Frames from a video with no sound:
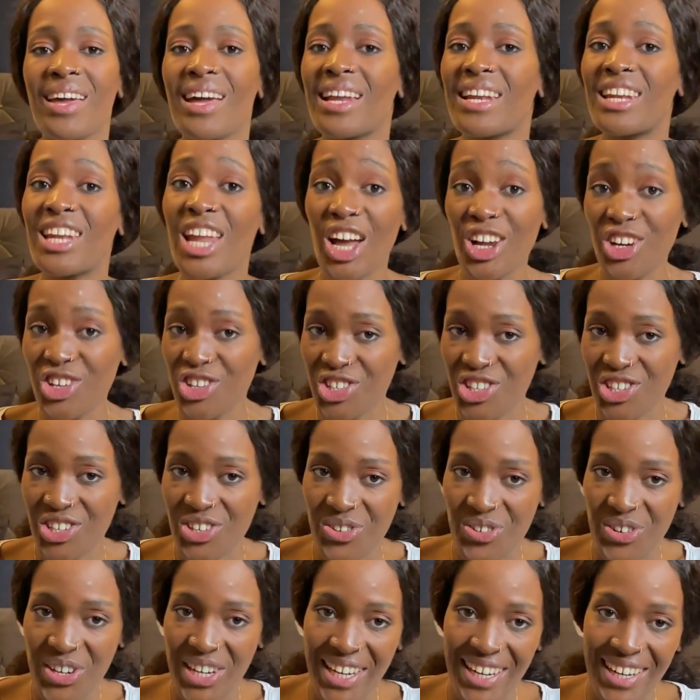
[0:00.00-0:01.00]

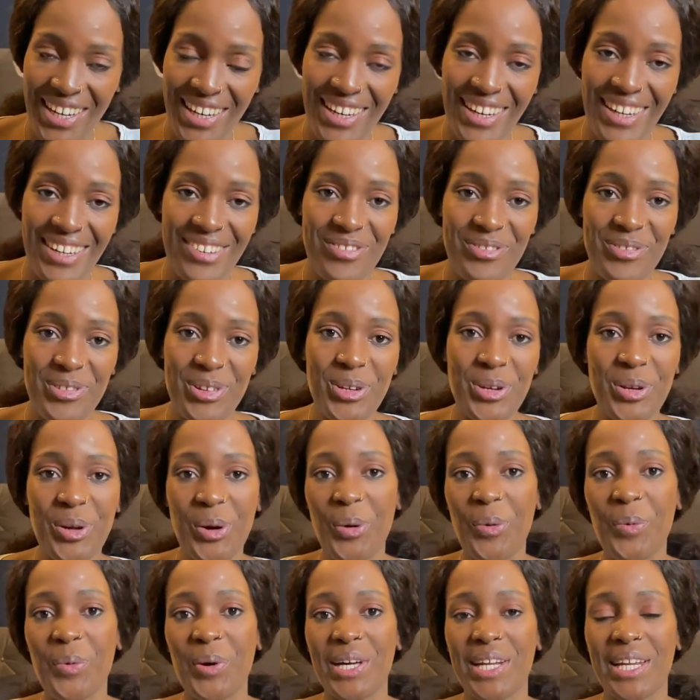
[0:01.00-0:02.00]
luxury, if you
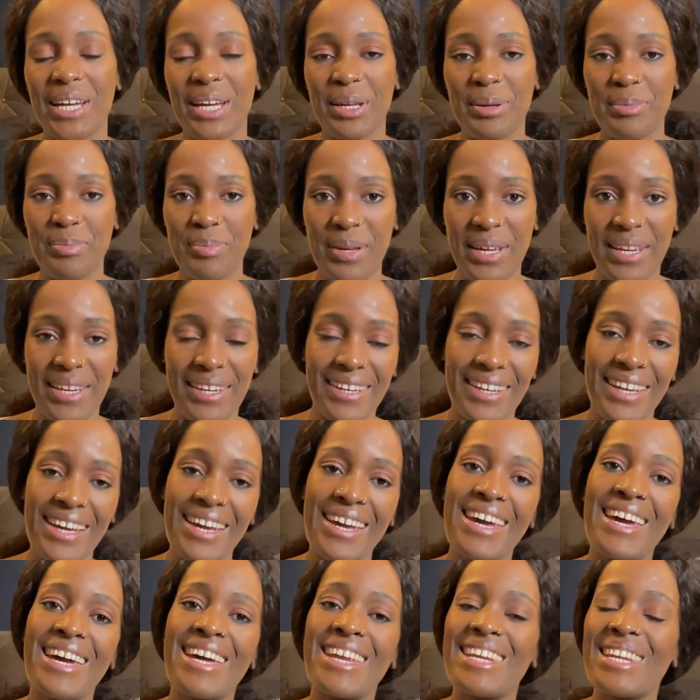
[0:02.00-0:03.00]
know what I mean.
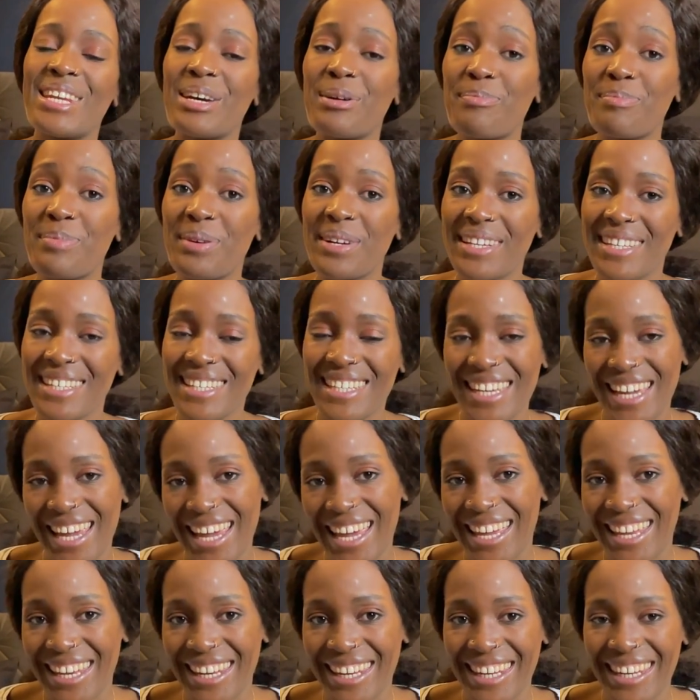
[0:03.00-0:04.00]
Number
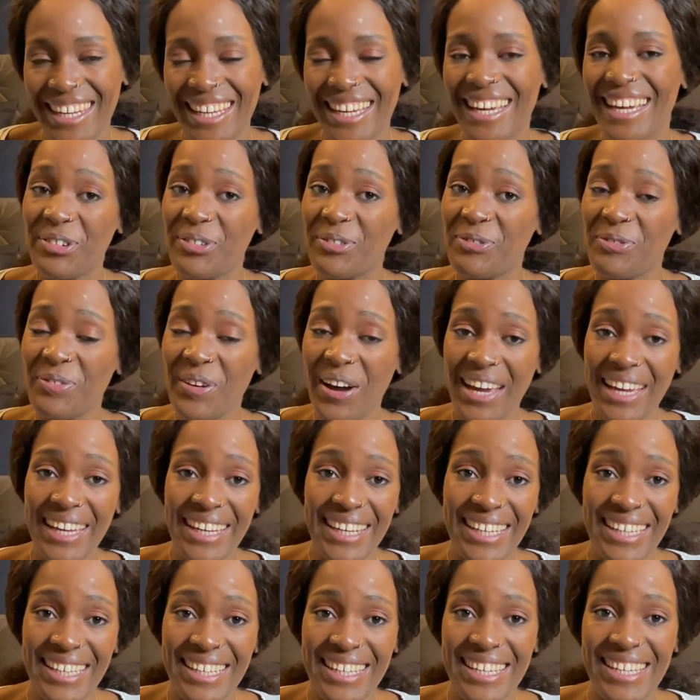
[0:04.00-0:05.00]
10,
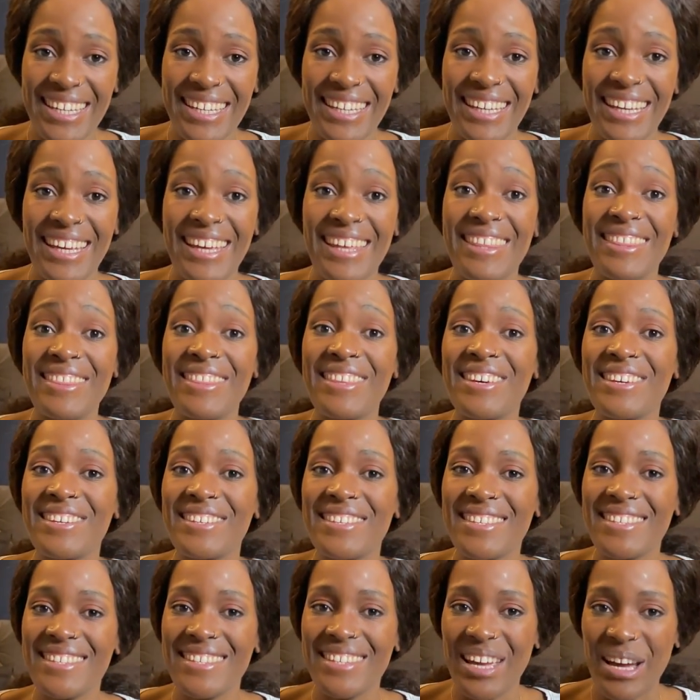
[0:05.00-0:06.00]
finally, the
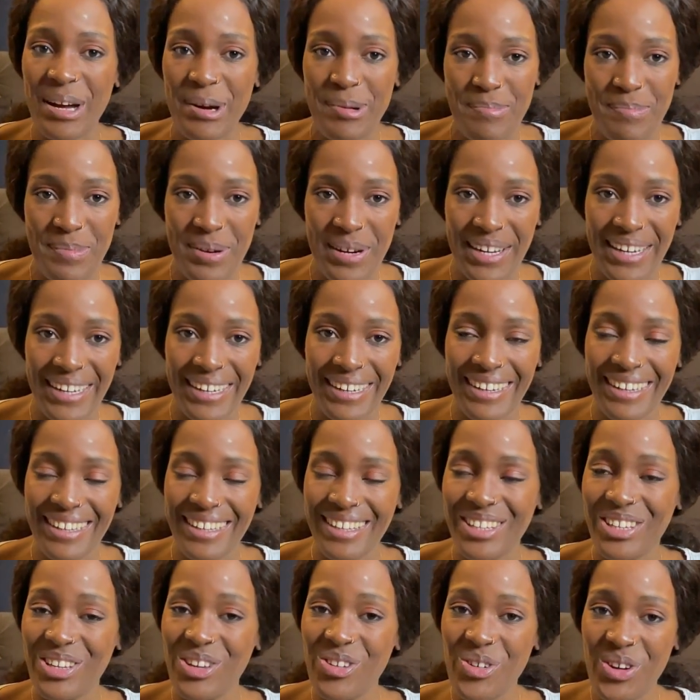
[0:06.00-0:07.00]
summer.
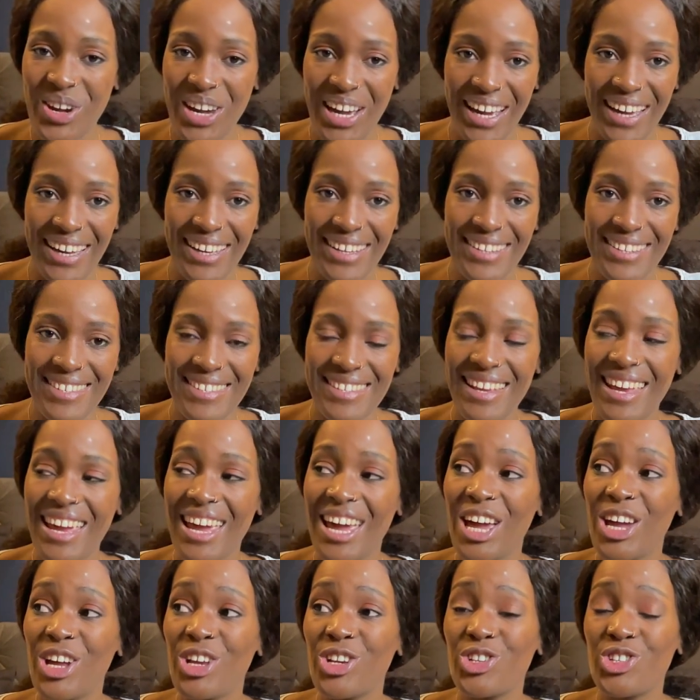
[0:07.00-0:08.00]
You guys,
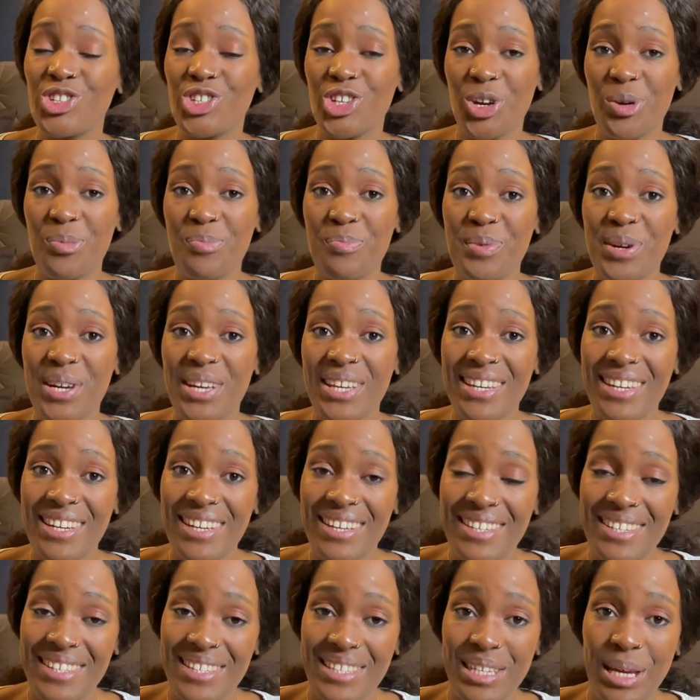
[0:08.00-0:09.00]
German
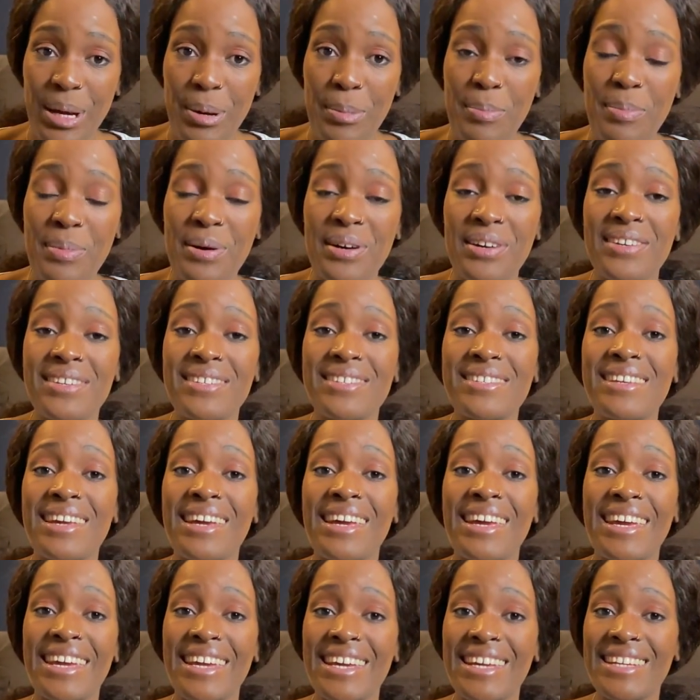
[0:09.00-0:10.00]
summers
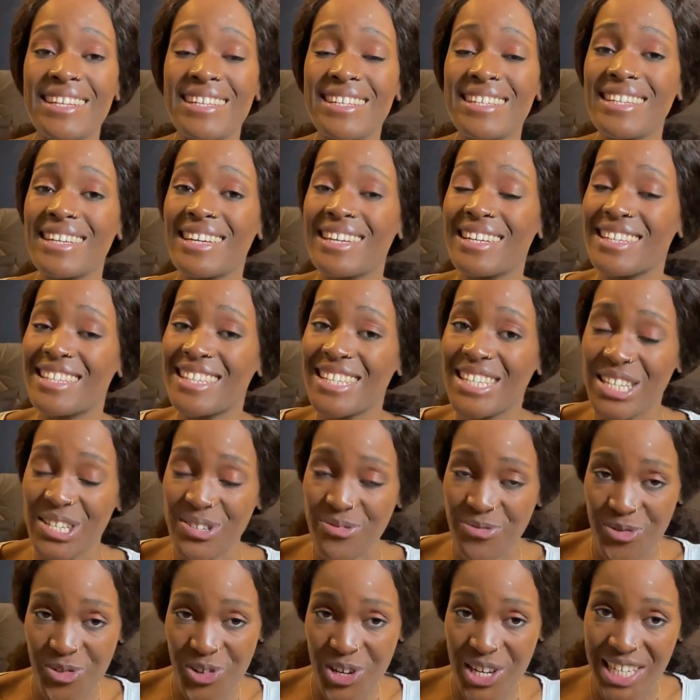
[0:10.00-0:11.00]
hit
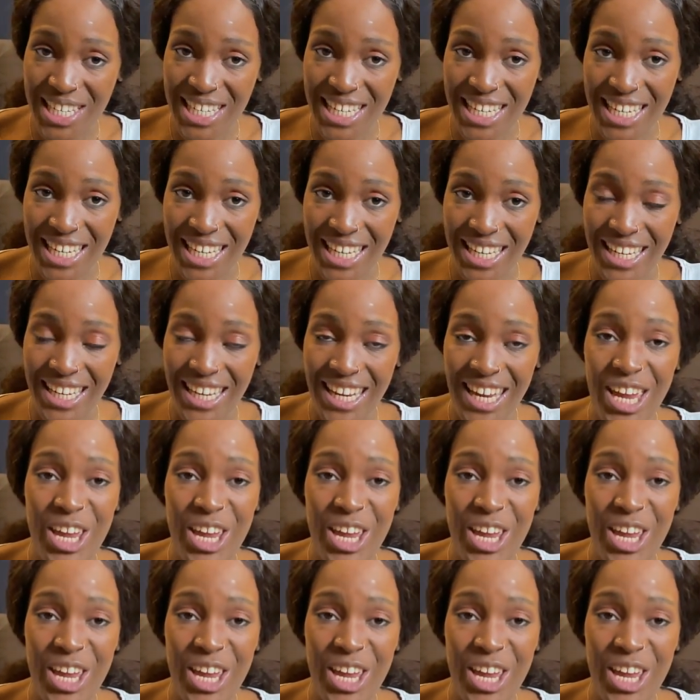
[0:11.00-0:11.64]
differently.